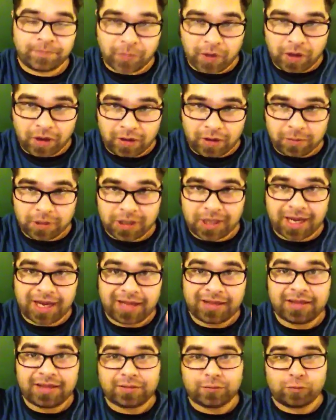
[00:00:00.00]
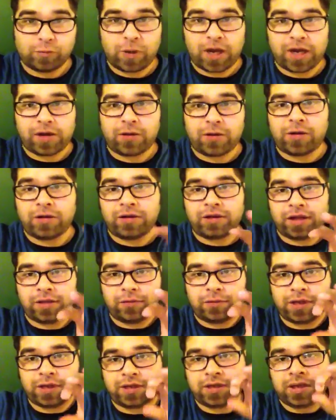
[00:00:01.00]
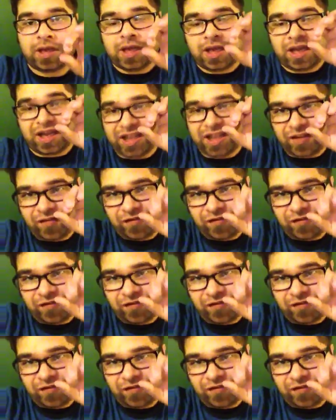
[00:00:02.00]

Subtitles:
But they had this radar, and they went and they